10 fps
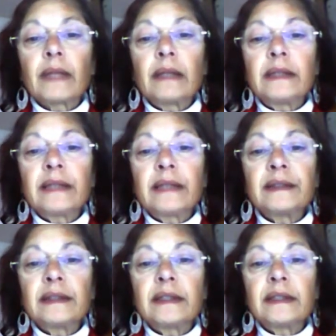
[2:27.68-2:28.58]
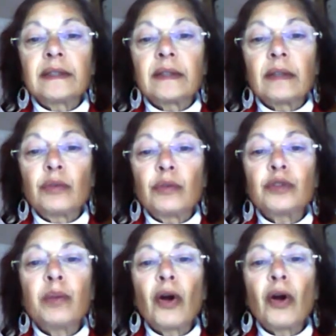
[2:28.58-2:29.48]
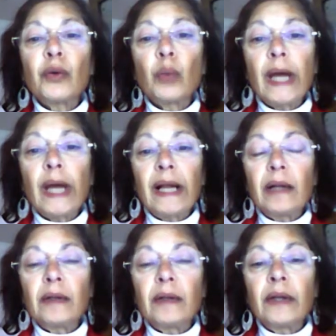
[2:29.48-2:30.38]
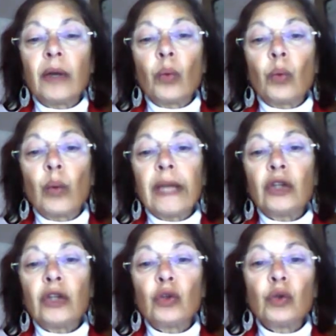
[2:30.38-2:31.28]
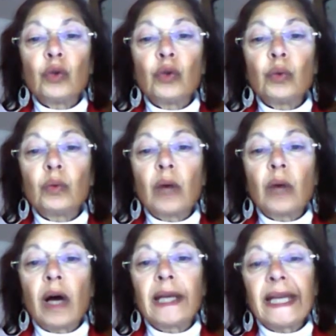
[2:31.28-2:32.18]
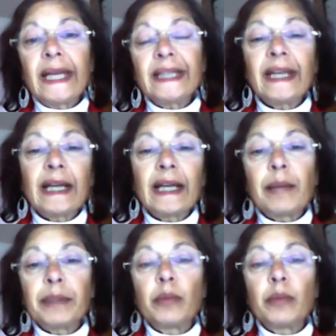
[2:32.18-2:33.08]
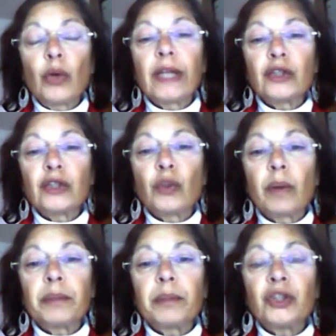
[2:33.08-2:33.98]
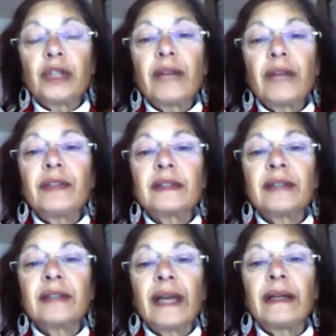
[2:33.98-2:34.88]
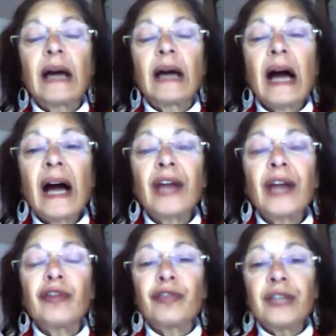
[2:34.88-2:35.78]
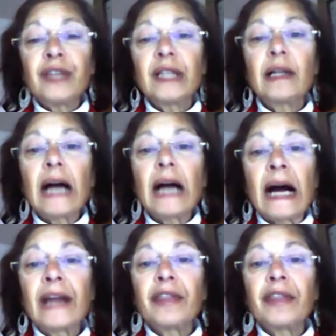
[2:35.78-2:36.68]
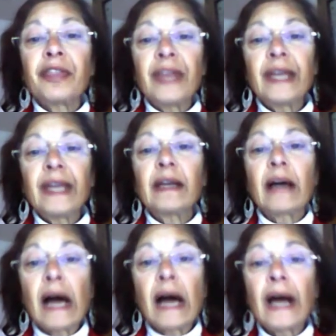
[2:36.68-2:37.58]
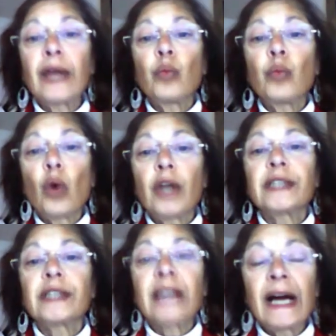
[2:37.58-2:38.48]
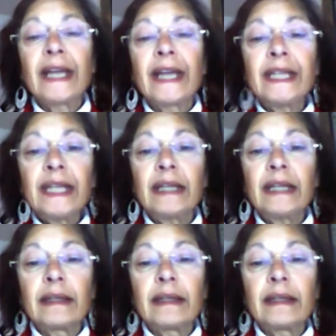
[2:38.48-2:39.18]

doesn't uh, respond well when you are late getting up in the morning, and so on. But she never said, I feel, I think, I want, I need.